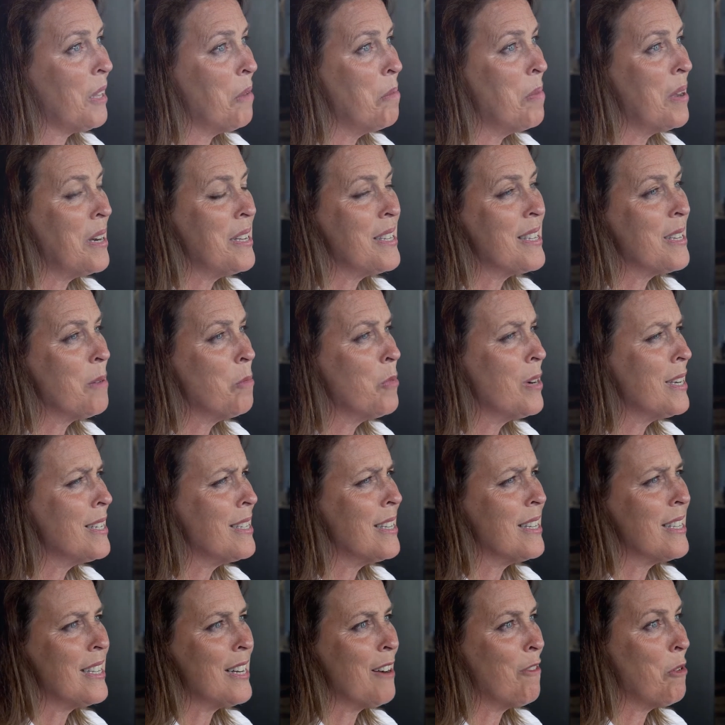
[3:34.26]
but in some ways,
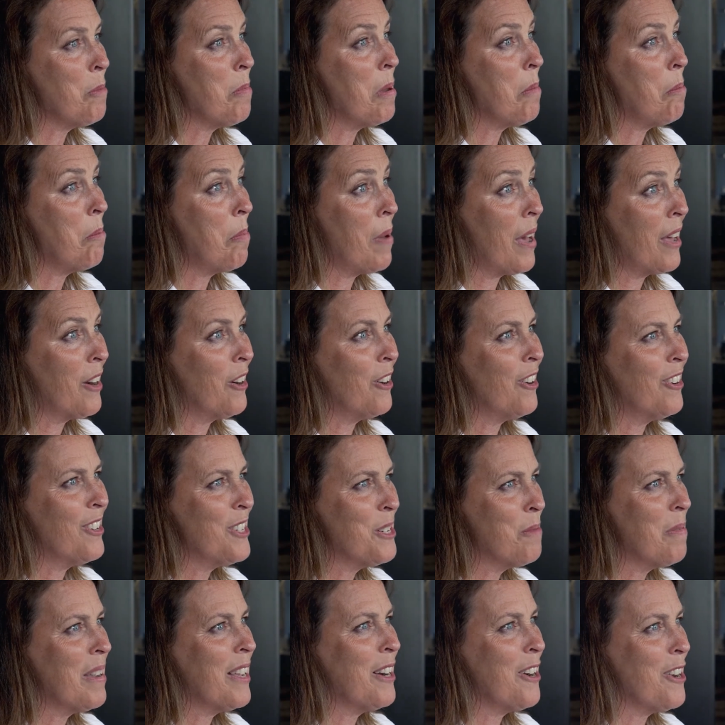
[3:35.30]
it's never been better
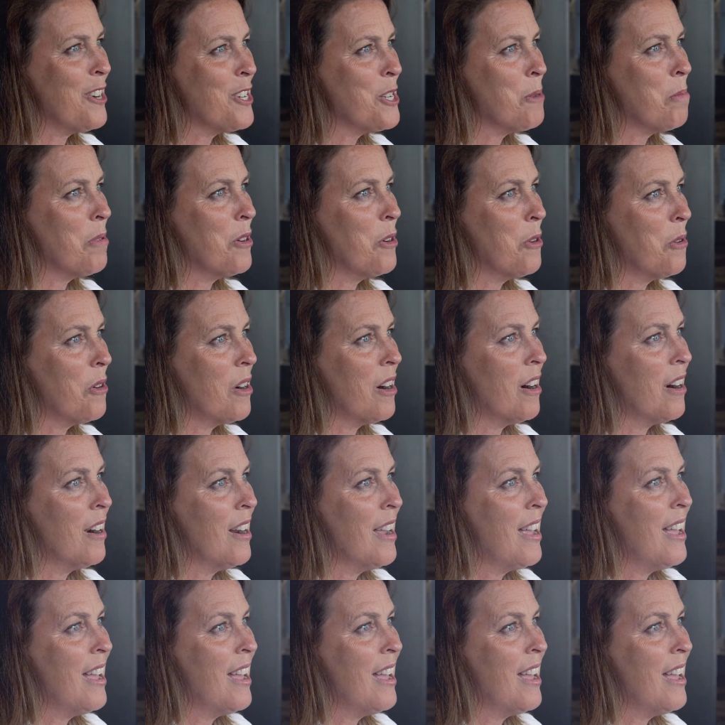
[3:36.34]
to be an entrepreneur.